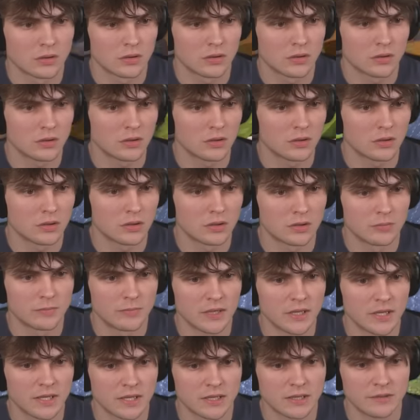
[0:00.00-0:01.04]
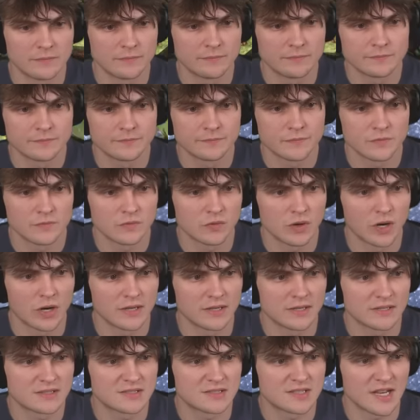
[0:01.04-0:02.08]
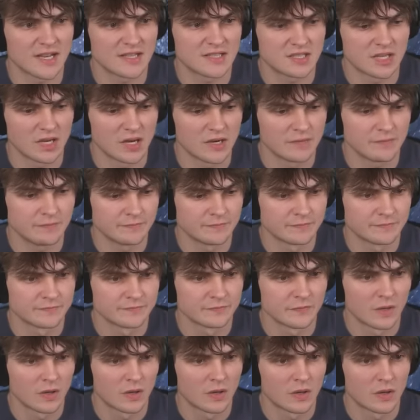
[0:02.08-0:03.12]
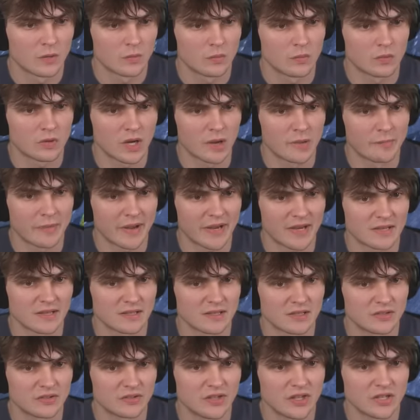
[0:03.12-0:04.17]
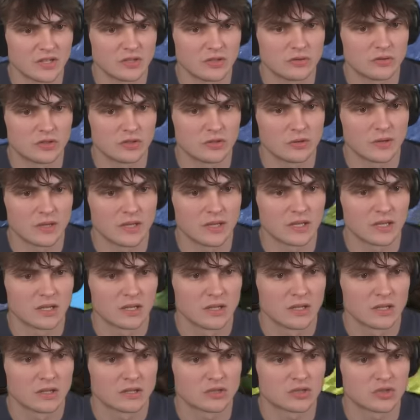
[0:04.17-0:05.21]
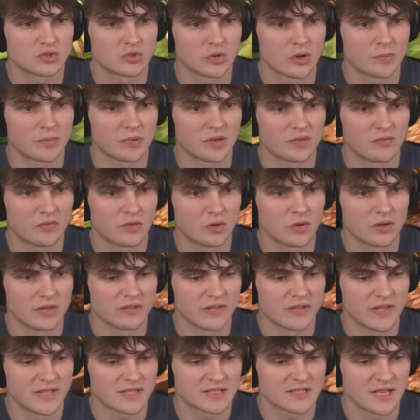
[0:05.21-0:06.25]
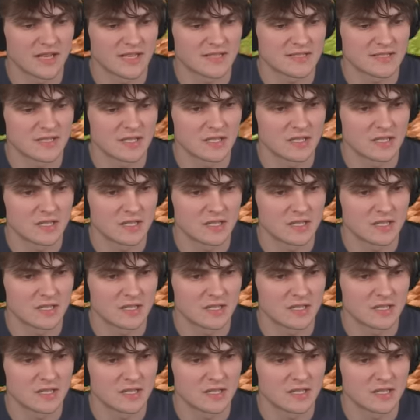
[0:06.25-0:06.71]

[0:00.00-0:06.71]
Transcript: Oh, man. Right. It's daytime. We'll come back and continue doing stripping of all of this later.